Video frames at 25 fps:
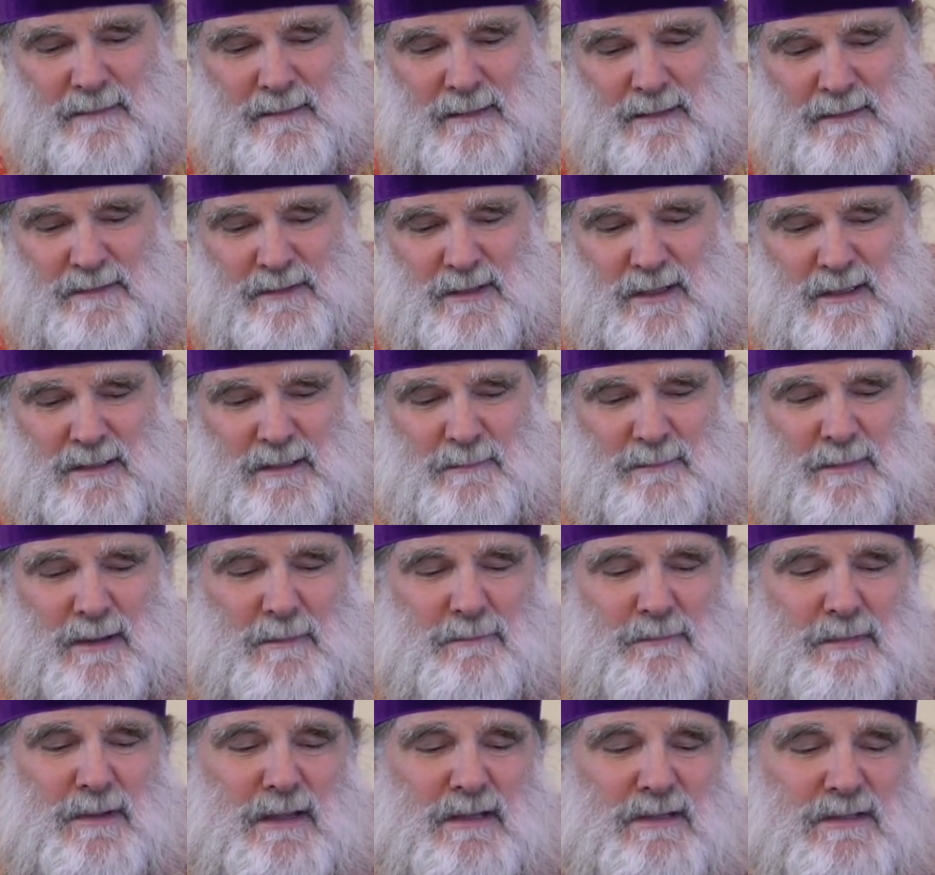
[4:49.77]
They talked
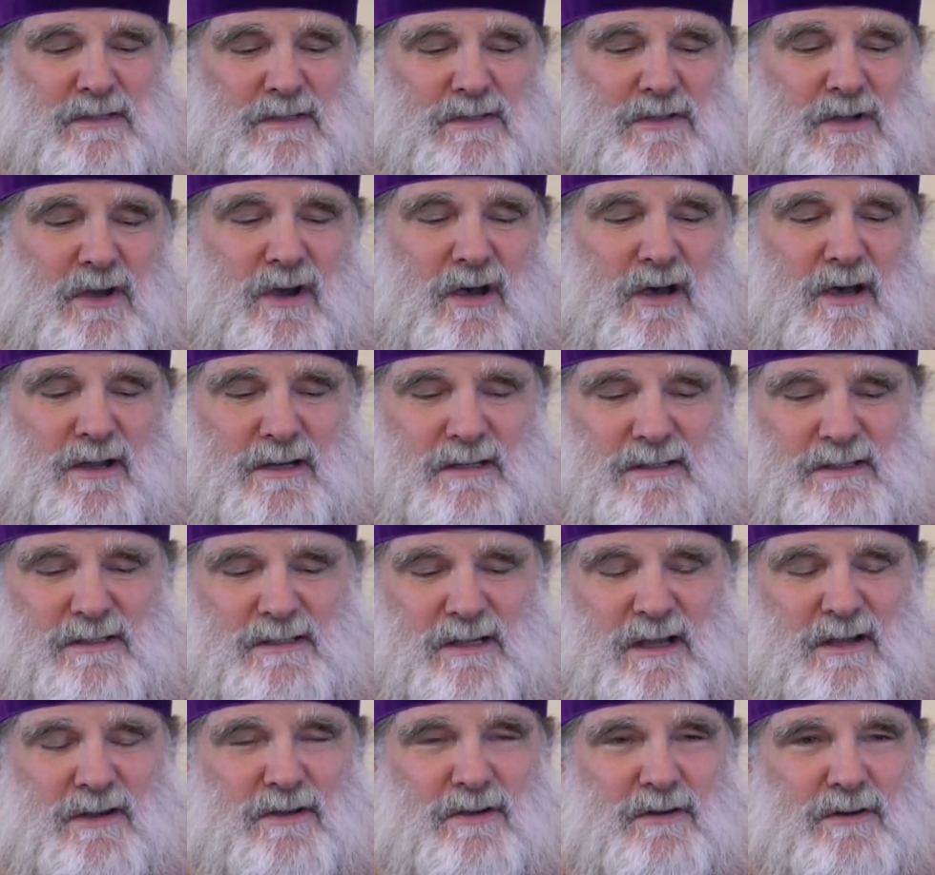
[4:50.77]
about being sawn
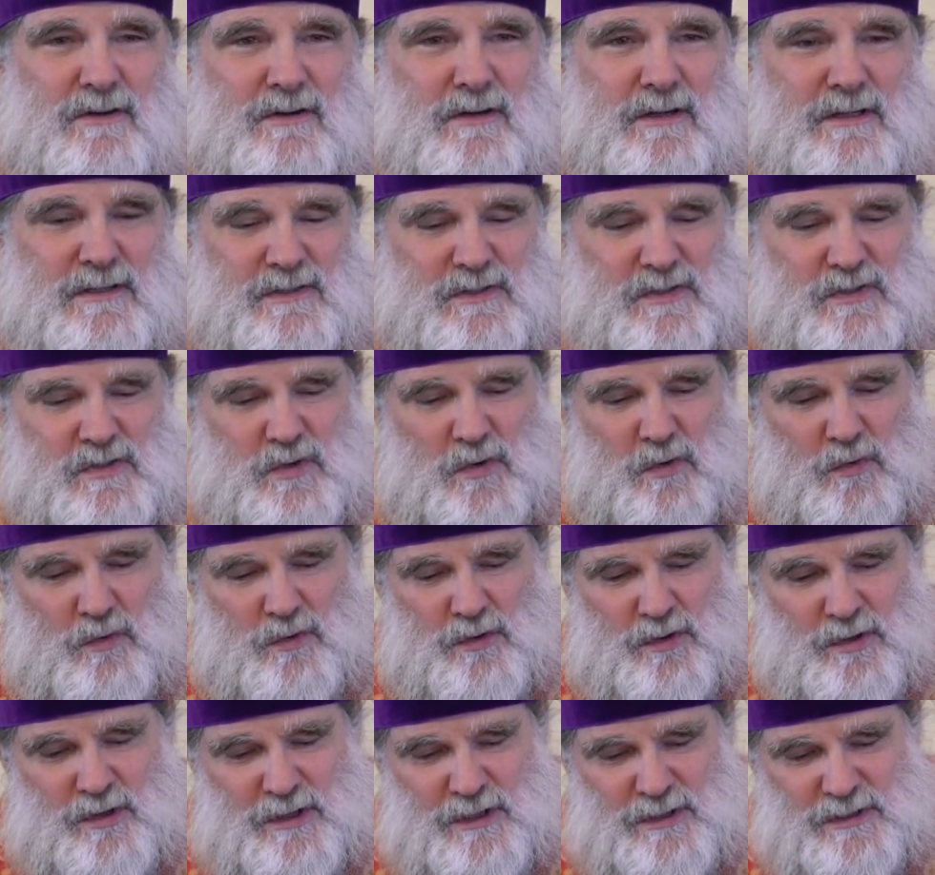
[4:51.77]
asunder and
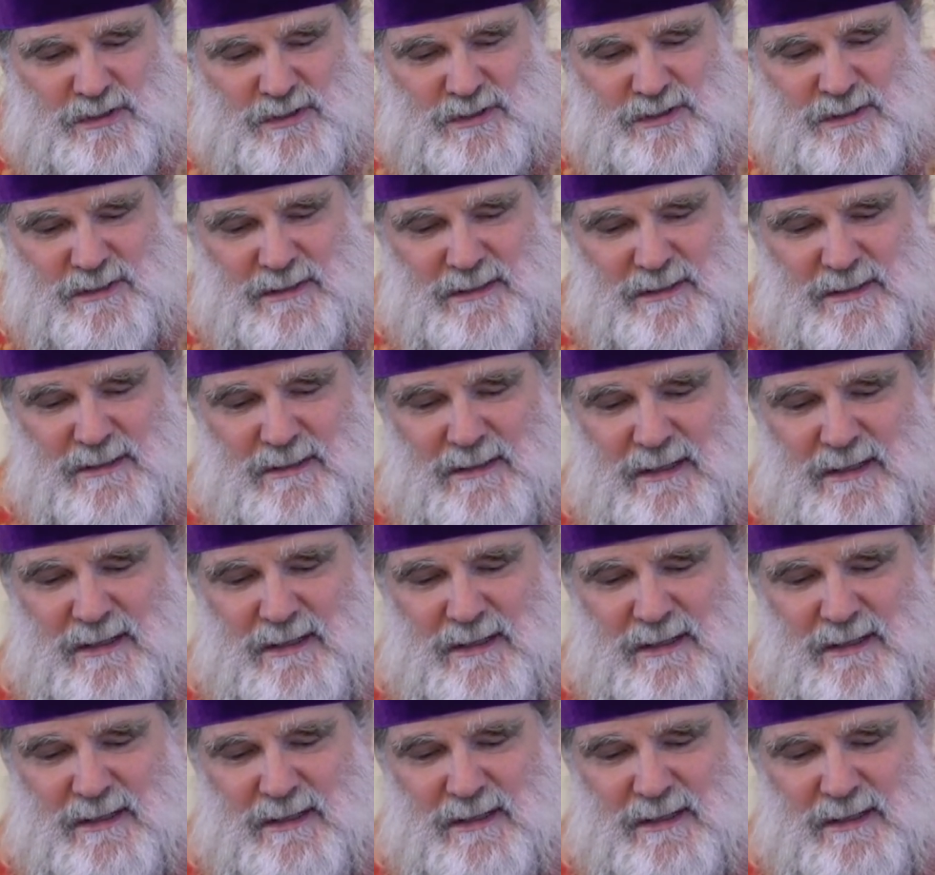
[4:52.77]
scourged